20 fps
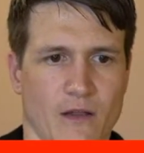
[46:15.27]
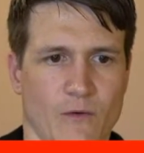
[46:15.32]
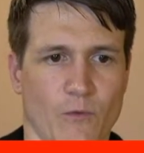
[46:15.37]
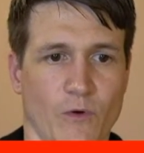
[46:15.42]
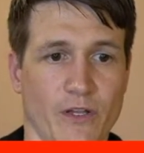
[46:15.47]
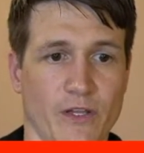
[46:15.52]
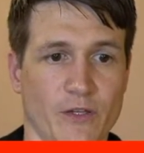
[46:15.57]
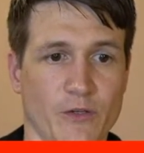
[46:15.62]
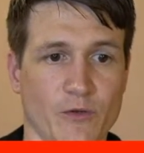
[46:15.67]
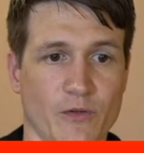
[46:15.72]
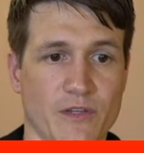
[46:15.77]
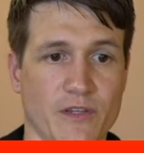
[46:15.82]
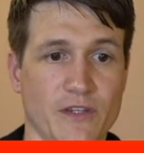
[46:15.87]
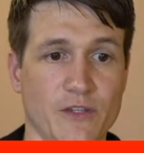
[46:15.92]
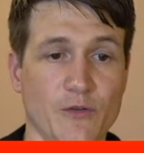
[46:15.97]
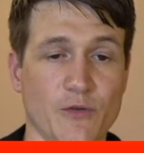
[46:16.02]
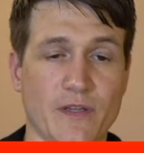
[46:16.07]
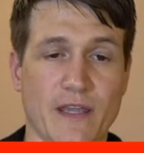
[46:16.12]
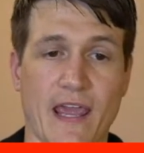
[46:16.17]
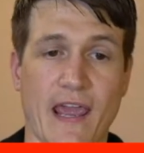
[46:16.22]
Well, you
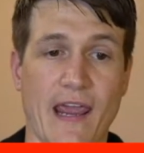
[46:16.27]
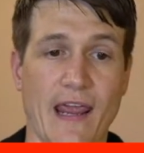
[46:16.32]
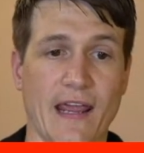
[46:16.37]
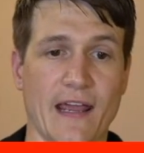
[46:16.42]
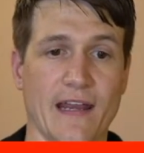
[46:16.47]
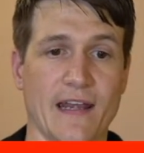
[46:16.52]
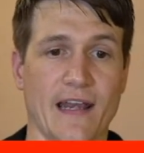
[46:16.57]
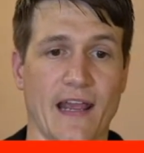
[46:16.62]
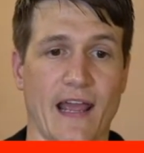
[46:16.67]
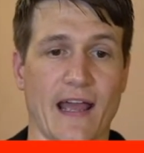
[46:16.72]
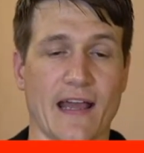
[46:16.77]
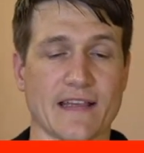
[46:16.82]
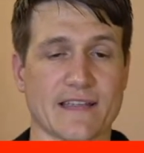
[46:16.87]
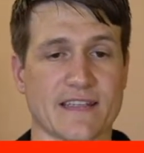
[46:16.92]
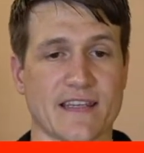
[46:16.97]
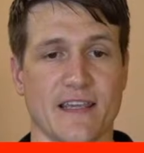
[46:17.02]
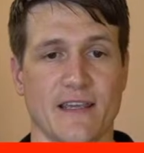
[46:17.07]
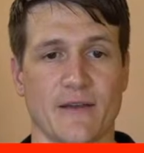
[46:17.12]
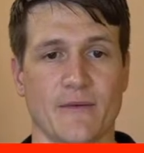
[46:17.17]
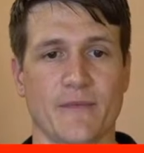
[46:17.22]
you can
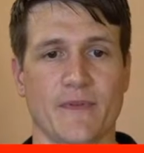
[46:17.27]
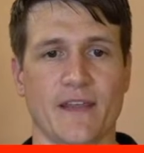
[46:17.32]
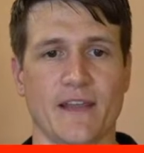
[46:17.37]
ask him,